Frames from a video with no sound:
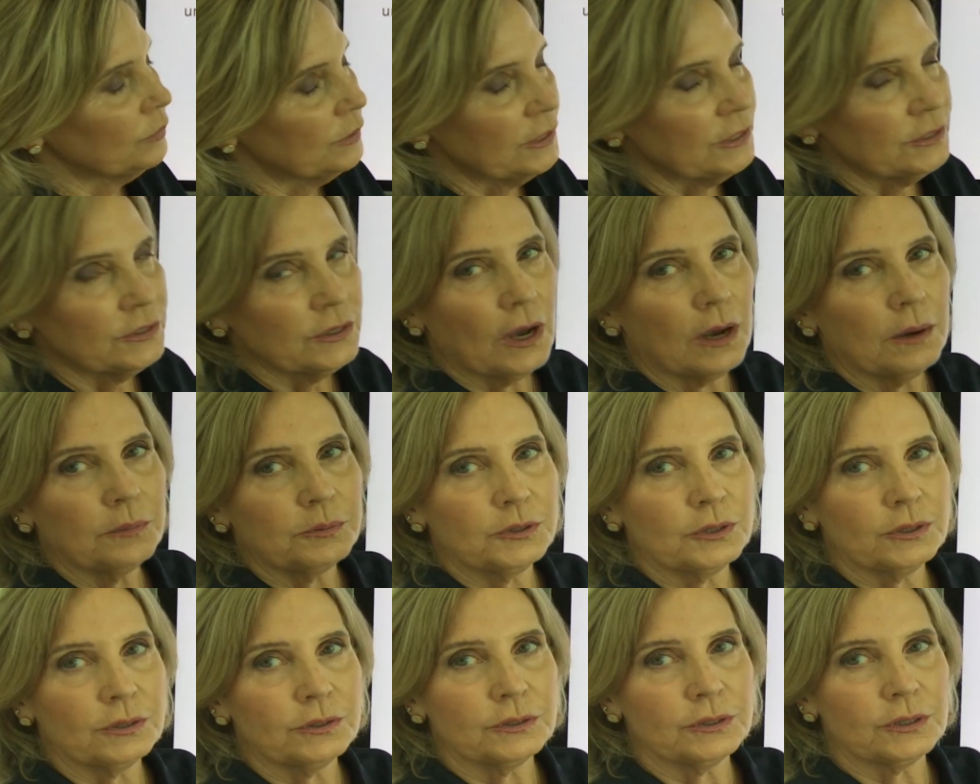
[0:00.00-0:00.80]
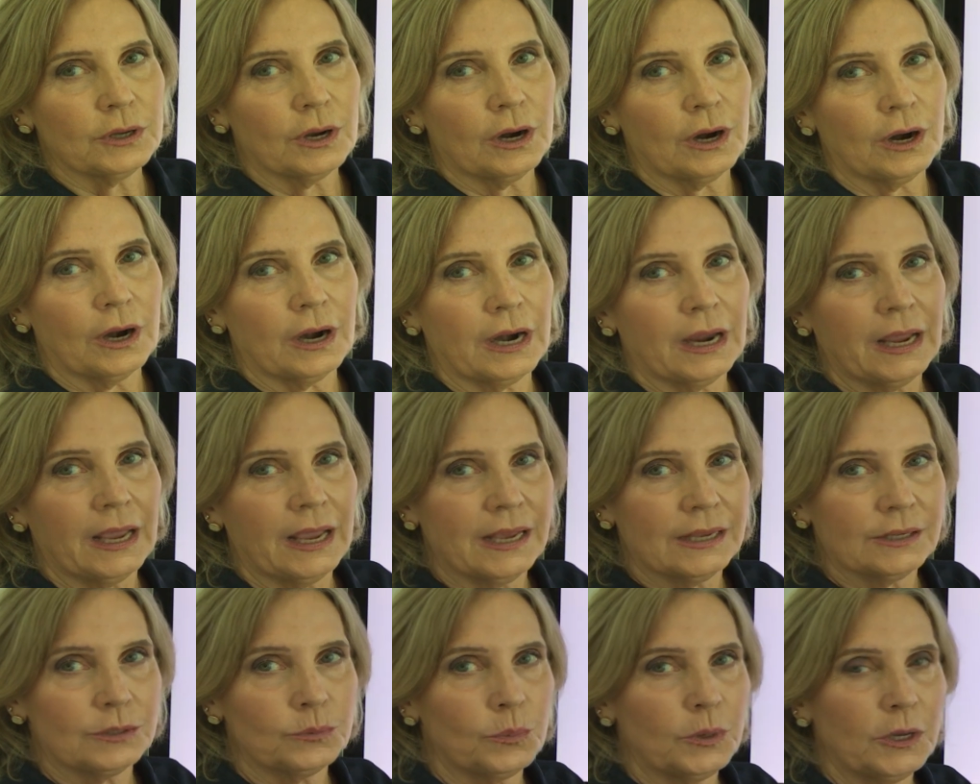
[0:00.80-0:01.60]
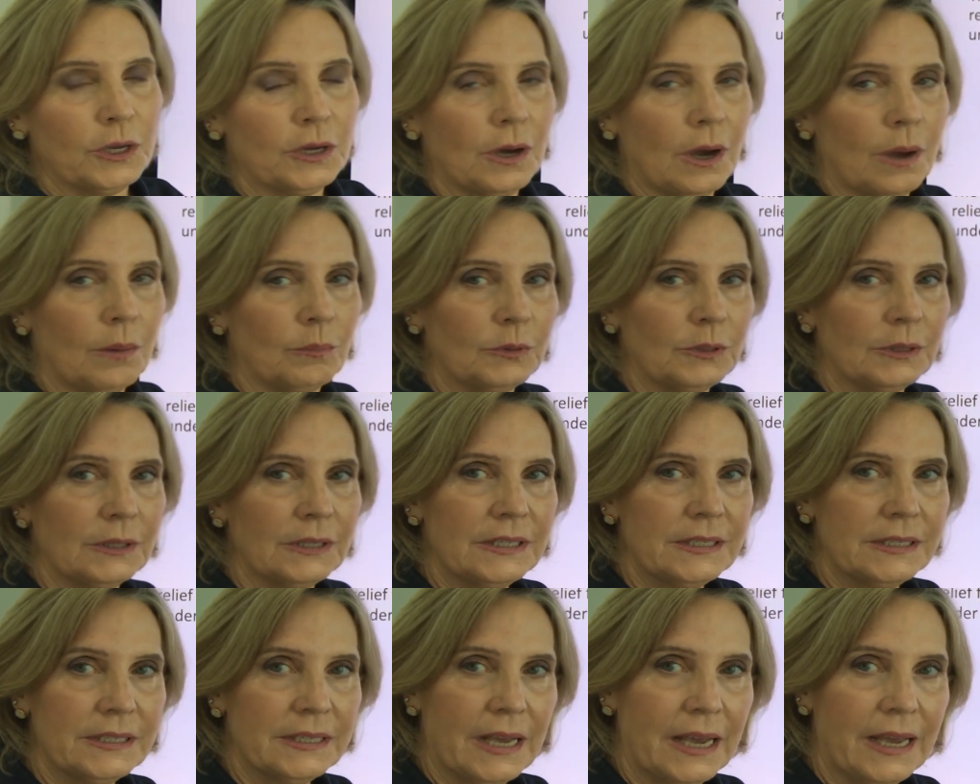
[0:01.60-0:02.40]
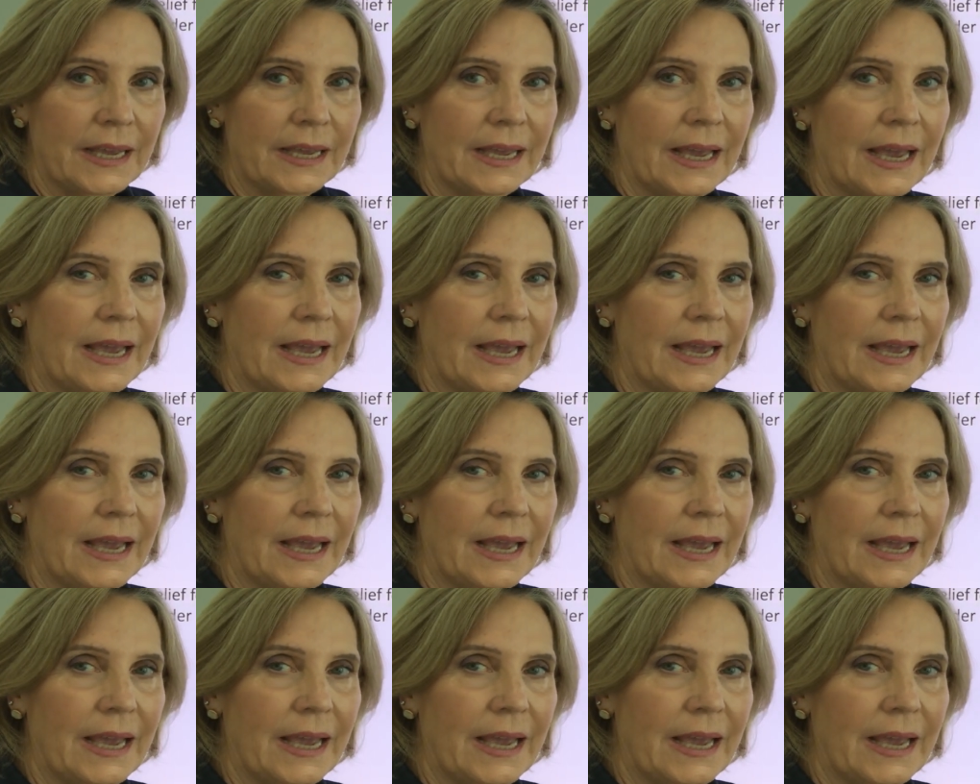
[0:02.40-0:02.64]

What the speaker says: These options are, as we commonly say,